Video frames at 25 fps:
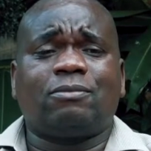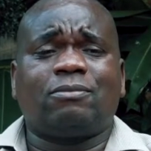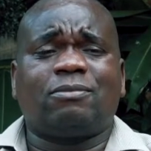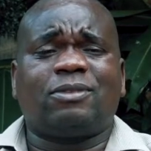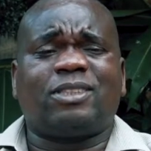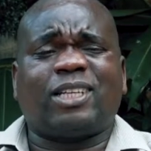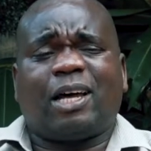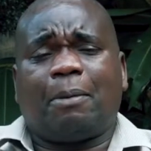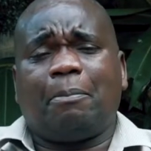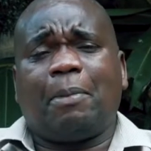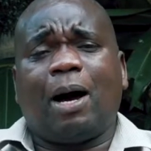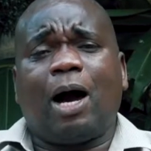
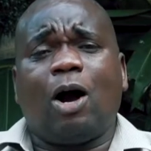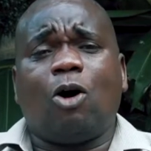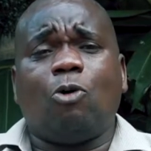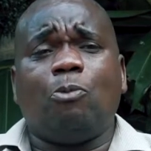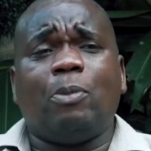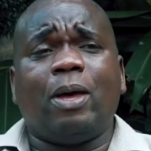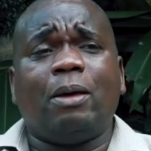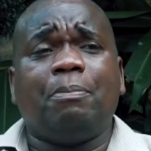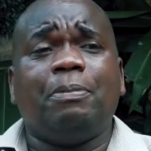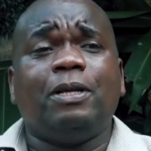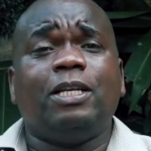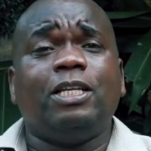somehow
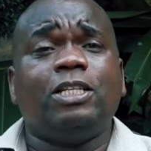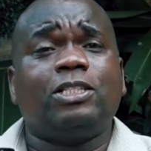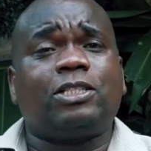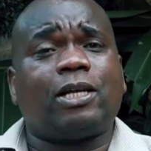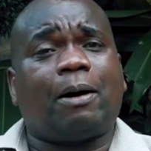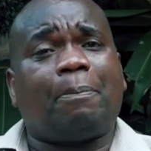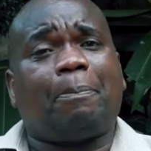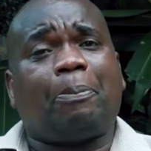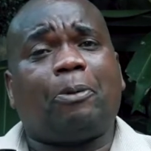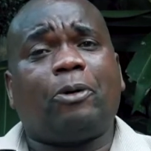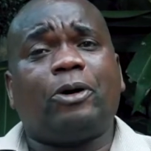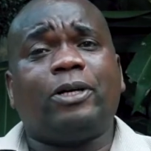maybe
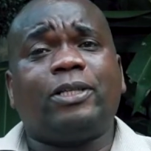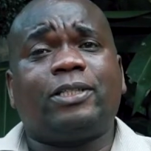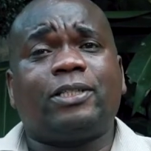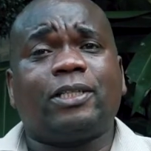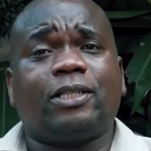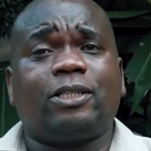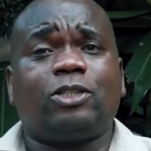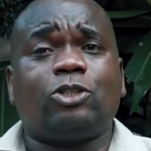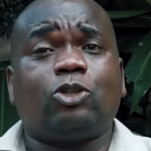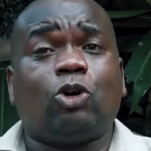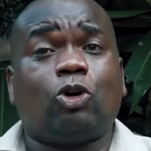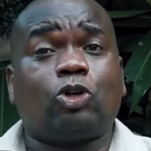
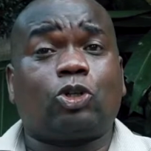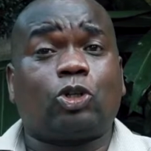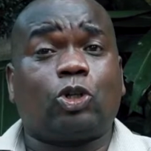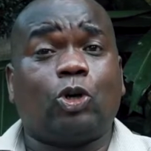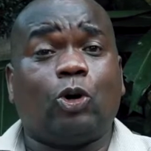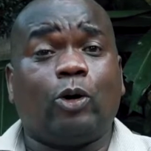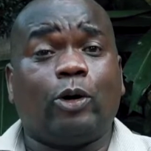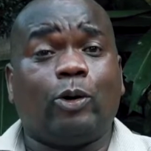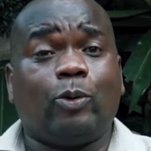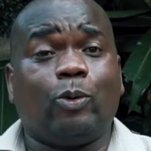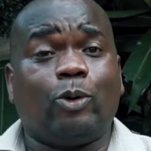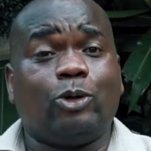disappointed, not
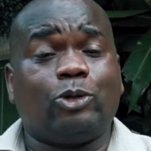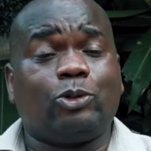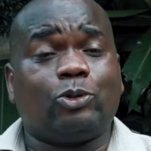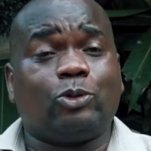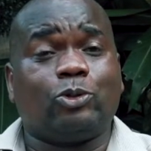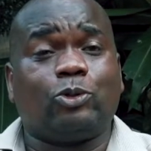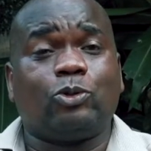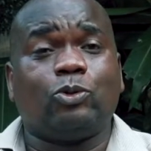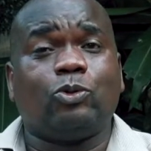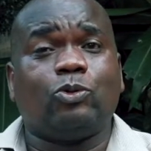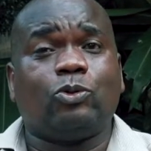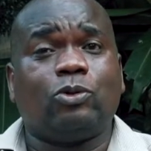knowing what to
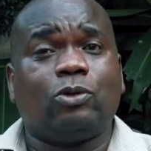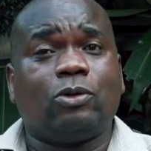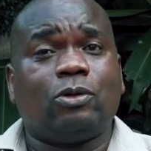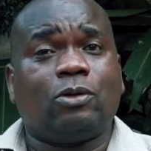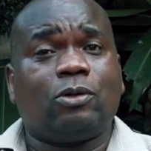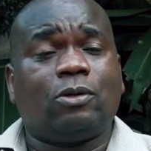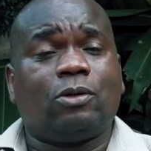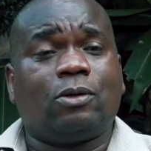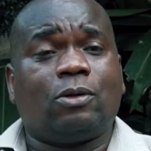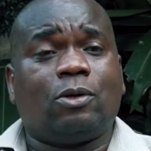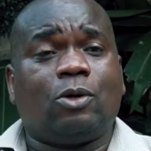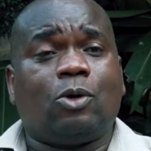do.
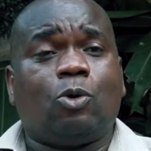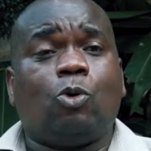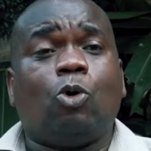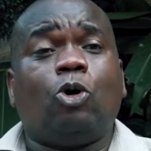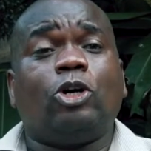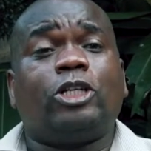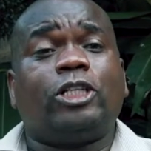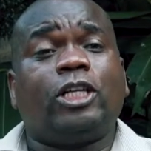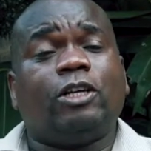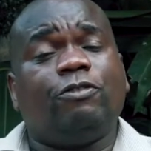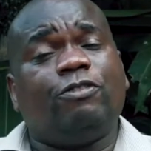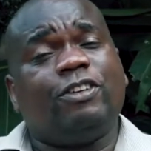
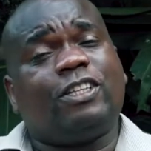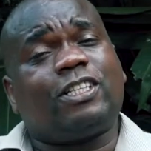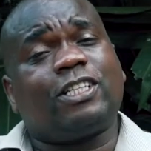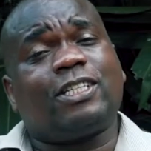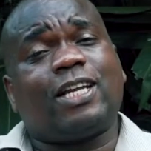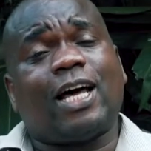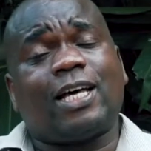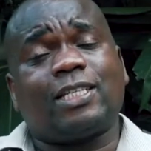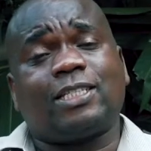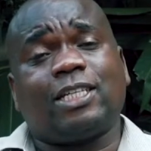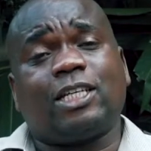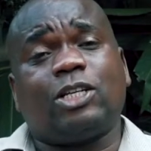What if it
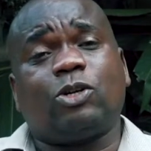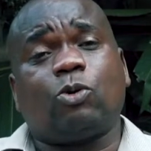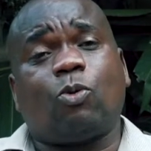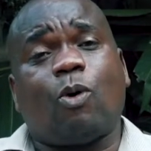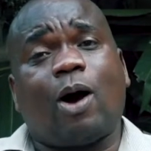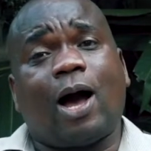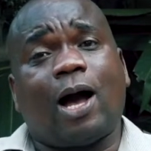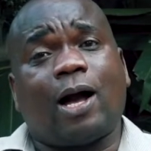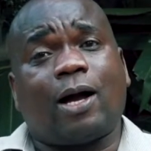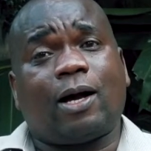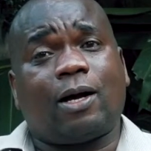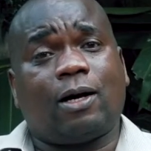doesn't
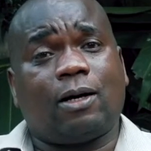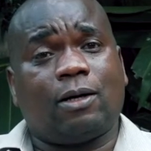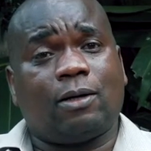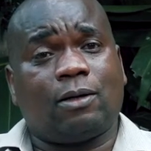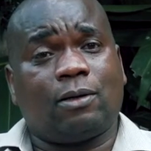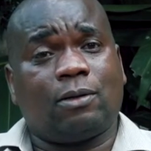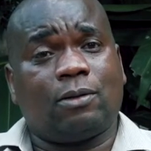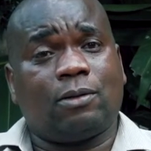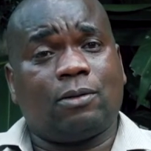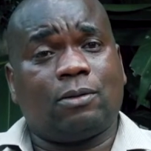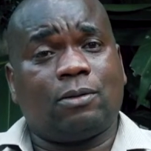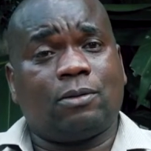work?
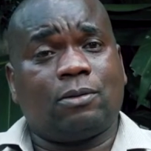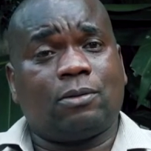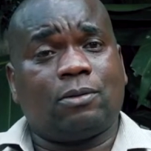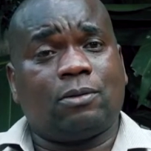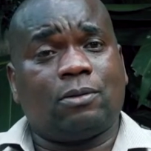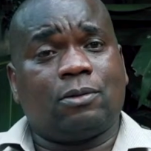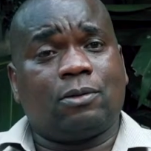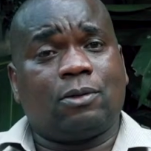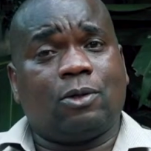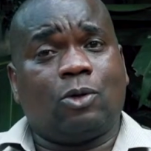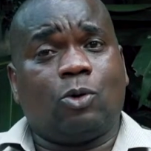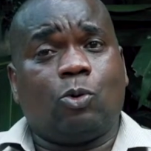
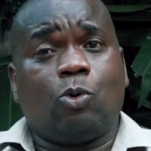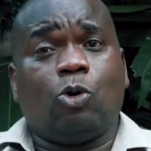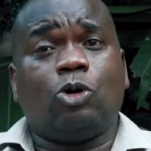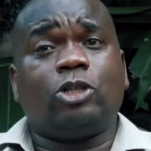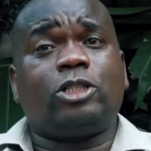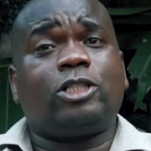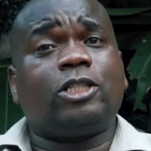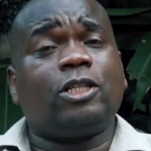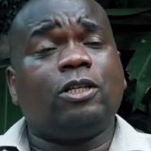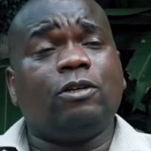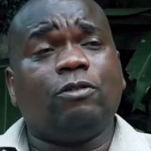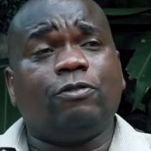
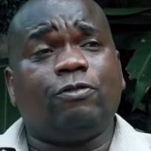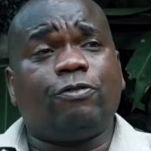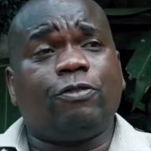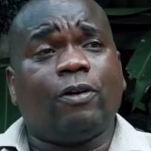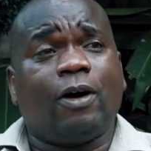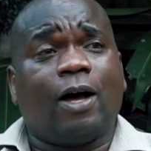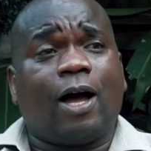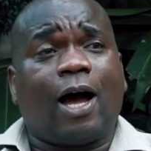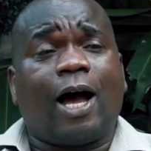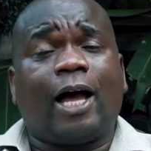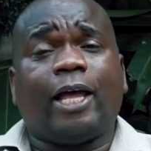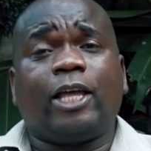What if
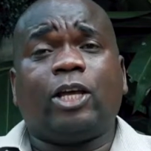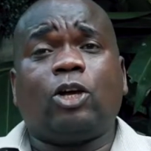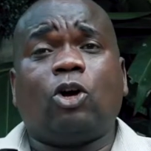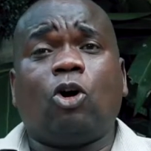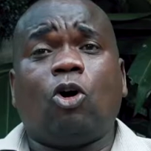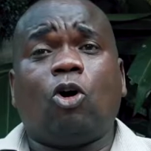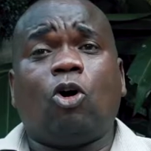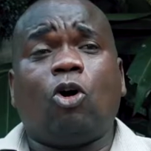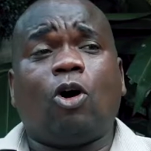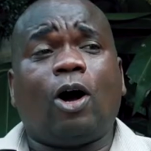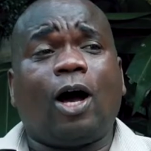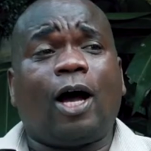I
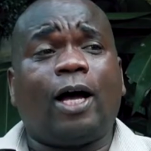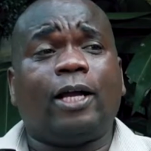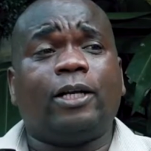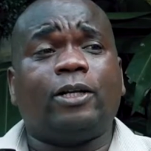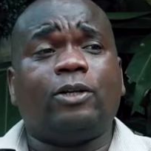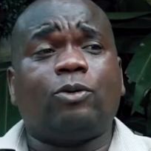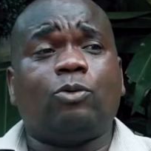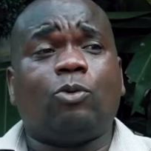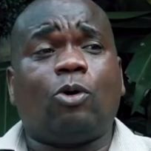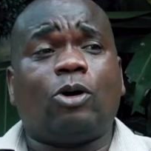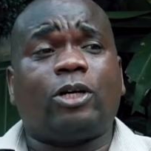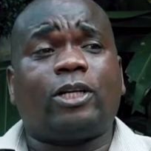go
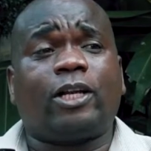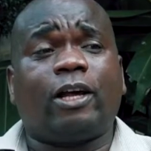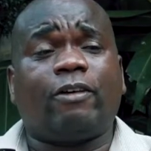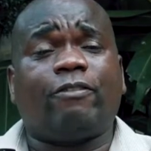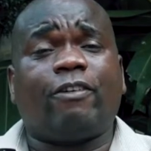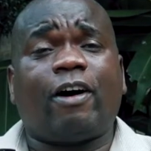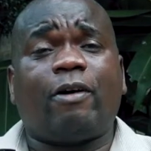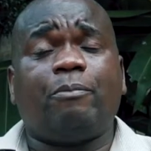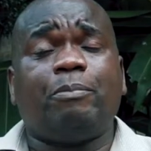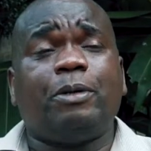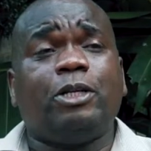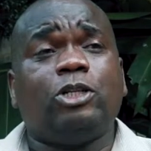and
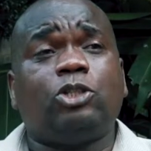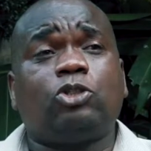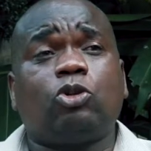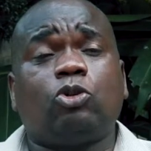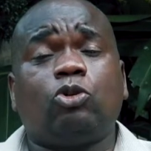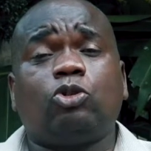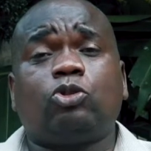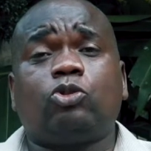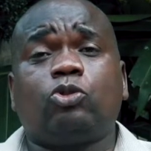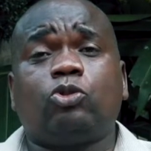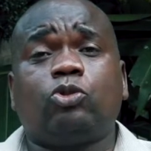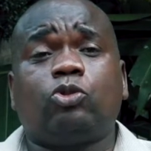whatever I've been
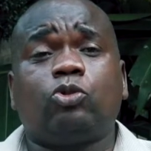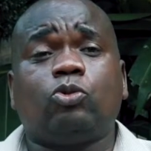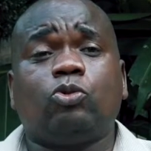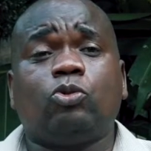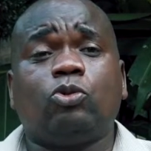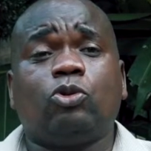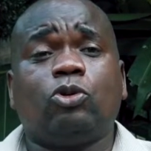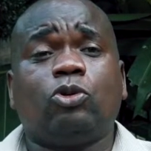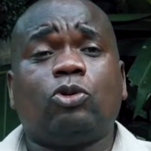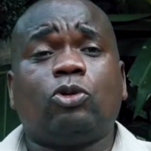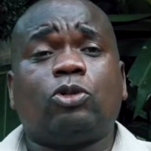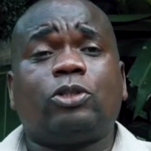told to
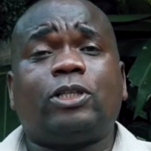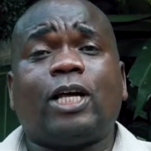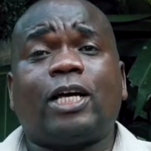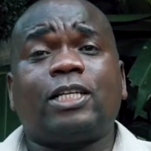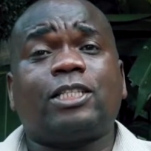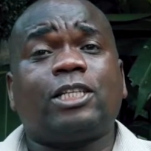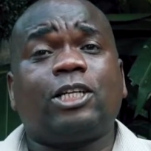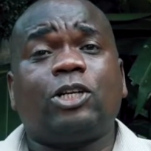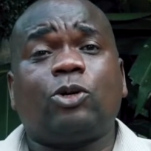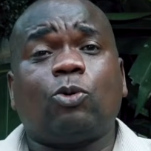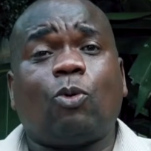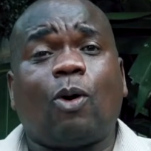do
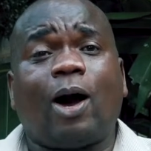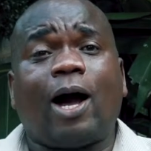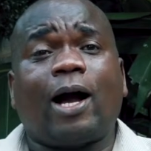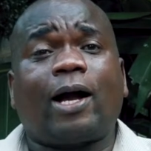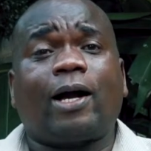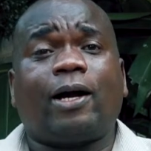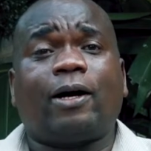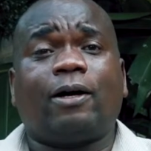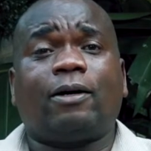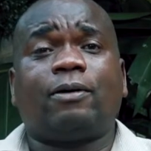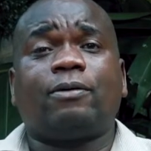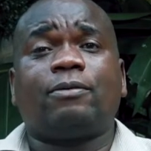doesn't
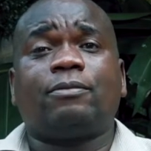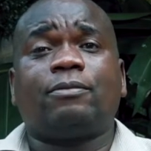work?